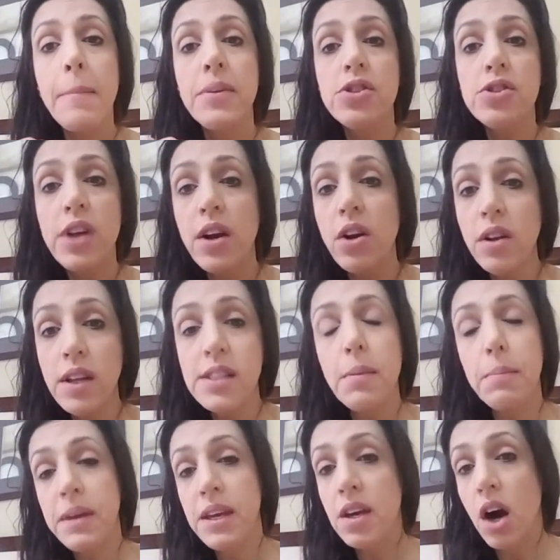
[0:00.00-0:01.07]
Cheryl is a
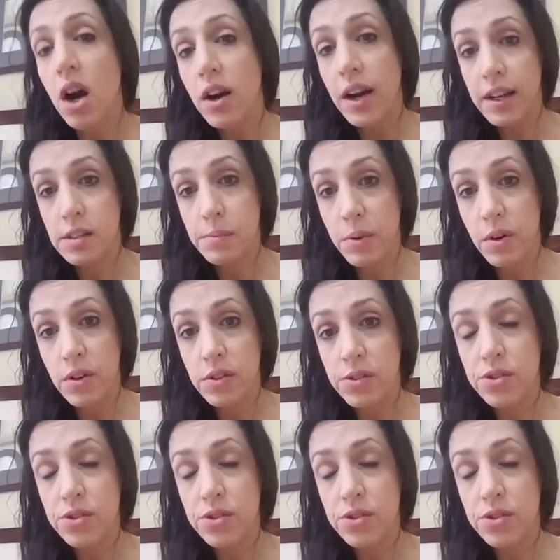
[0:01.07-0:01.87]
PR expert,